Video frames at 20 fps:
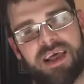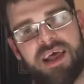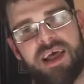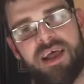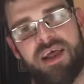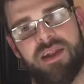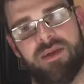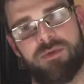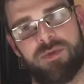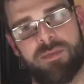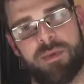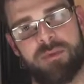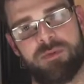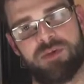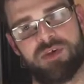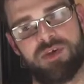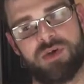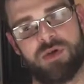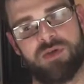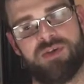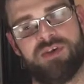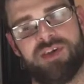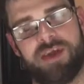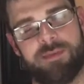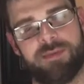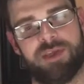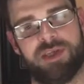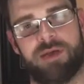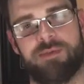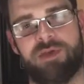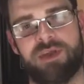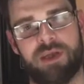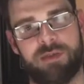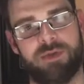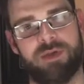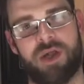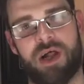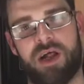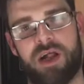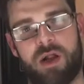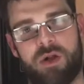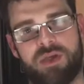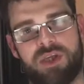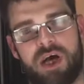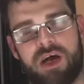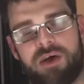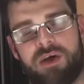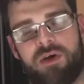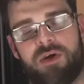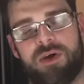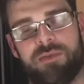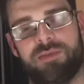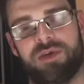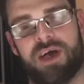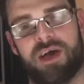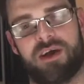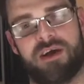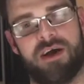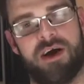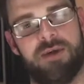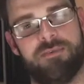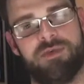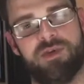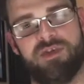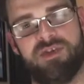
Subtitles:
and remember to go to www.otakucrypt.com